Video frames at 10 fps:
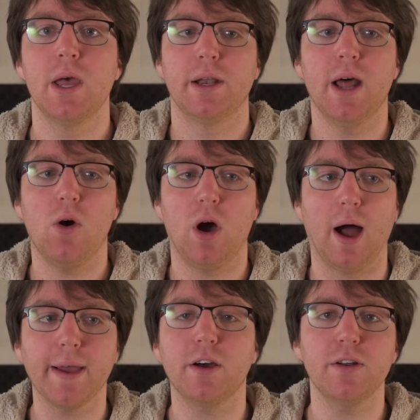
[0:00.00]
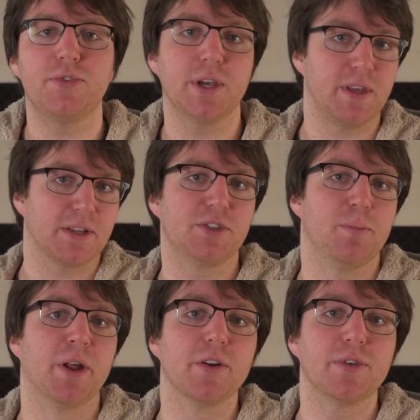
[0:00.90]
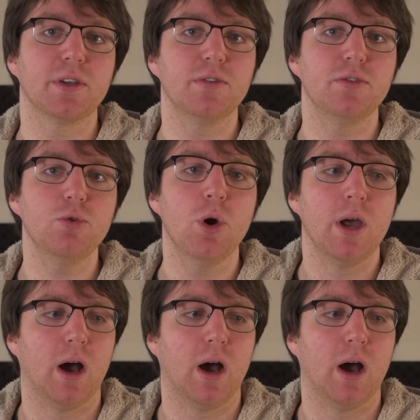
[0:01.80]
Now, I kind of think that's the better thing to do.